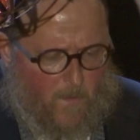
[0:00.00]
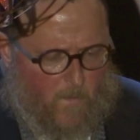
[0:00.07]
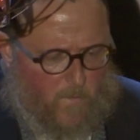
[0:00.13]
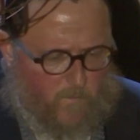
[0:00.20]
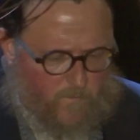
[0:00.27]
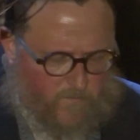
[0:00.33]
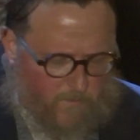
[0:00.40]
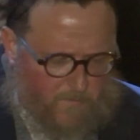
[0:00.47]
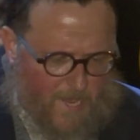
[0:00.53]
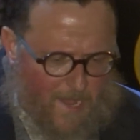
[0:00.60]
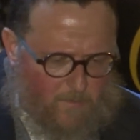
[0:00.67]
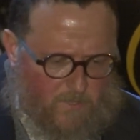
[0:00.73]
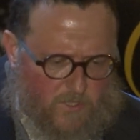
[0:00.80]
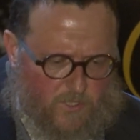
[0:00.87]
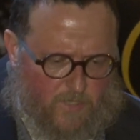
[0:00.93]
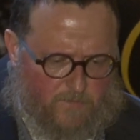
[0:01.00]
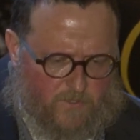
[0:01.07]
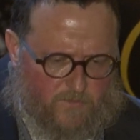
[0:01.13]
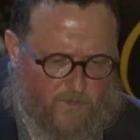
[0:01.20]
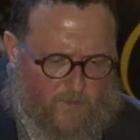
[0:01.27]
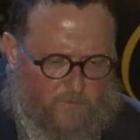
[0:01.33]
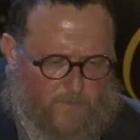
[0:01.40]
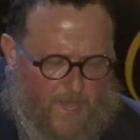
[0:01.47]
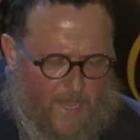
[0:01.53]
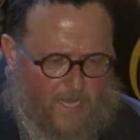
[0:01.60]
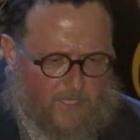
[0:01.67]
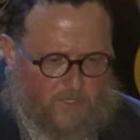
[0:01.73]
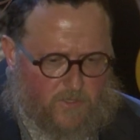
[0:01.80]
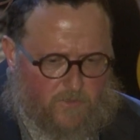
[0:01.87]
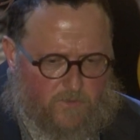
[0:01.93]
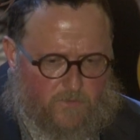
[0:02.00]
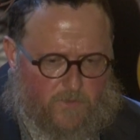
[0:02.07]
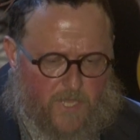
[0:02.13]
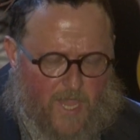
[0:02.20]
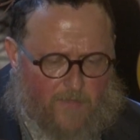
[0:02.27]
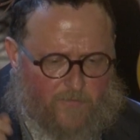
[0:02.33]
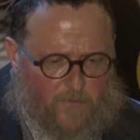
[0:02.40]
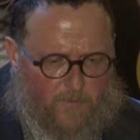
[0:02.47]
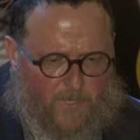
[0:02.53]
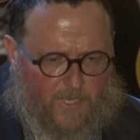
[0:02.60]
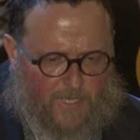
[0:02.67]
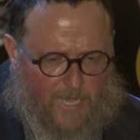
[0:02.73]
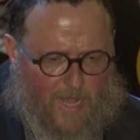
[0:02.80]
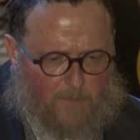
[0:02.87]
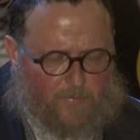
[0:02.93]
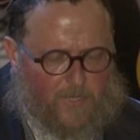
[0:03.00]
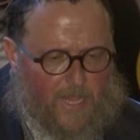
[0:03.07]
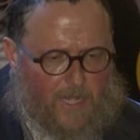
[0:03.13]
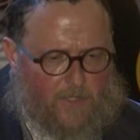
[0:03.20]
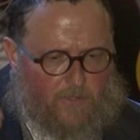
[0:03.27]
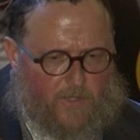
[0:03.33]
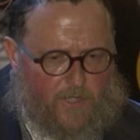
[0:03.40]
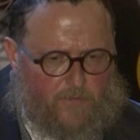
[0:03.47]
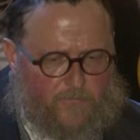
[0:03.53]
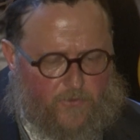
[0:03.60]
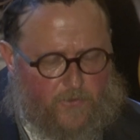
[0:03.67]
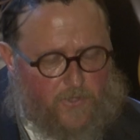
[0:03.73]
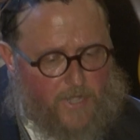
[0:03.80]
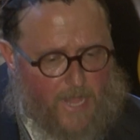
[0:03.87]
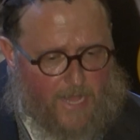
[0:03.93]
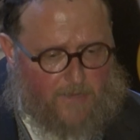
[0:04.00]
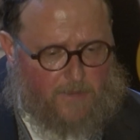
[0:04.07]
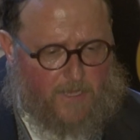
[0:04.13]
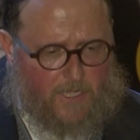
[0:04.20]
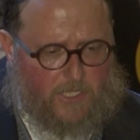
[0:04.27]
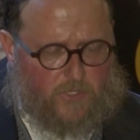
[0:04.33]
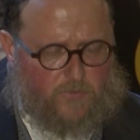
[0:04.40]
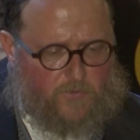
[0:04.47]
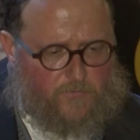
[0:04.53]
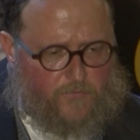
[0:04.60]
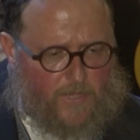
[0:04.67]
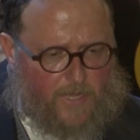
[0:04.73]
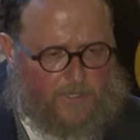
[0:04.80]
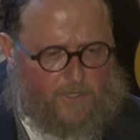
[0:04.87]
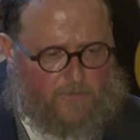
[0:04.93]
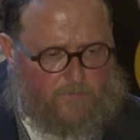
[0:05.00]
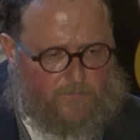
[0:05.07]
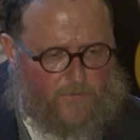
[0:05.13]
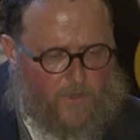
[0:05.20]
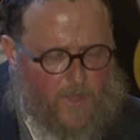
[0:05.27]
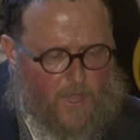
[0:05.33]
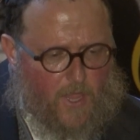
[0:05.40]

from Tammuz, Tavshin Chav Beis, you have to be a lamplighter, and if you're not, then it's reflective